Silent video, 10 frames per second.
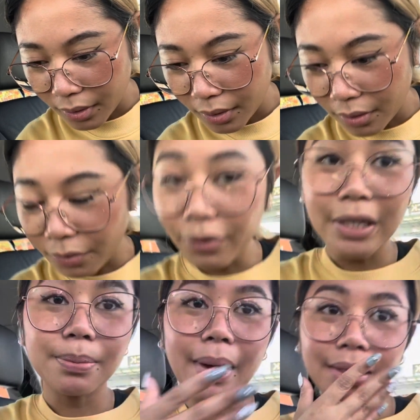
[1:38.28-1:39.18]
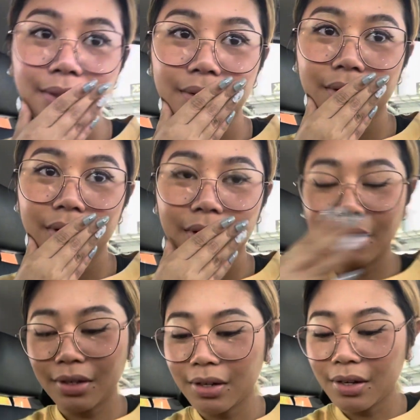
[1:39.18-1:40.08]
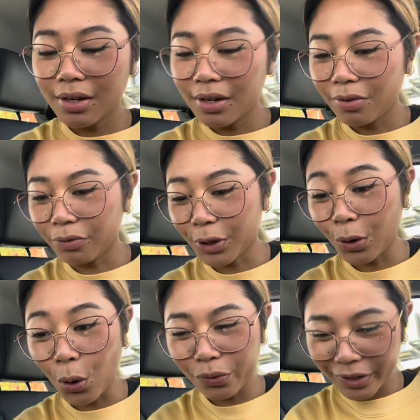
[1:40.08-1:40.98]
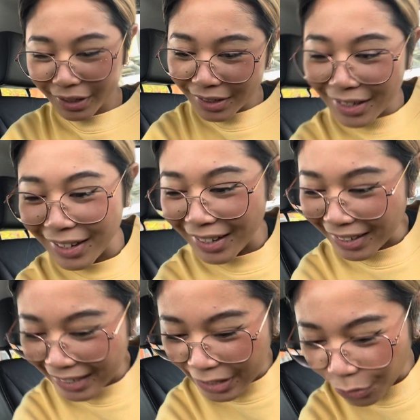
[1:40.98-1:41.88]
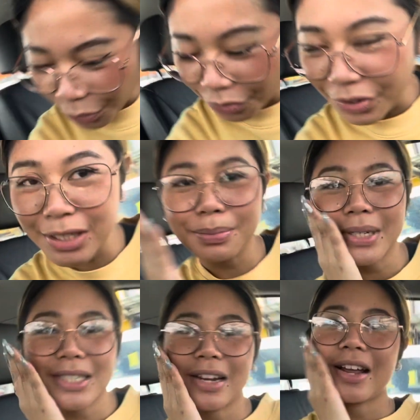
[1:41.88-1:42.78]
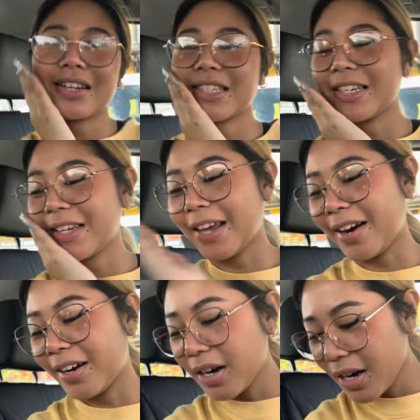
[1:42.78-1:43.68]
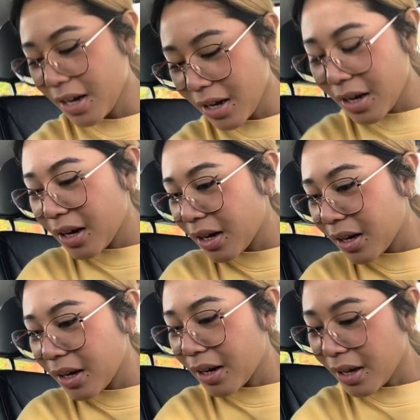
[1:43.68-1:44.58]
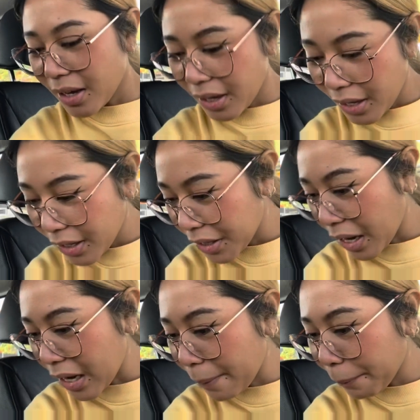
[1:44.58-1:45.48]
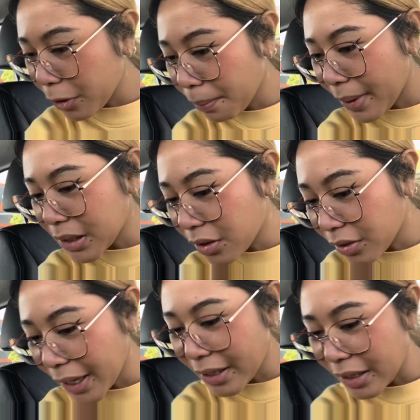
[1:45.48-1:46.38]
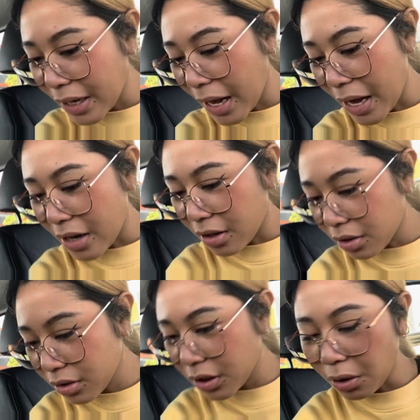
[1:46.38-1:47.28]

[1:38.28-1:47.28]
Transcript: face mask for COVID, hindi yung face mask na skincare. And hinahanap ko yung mask ko right now, hindi ko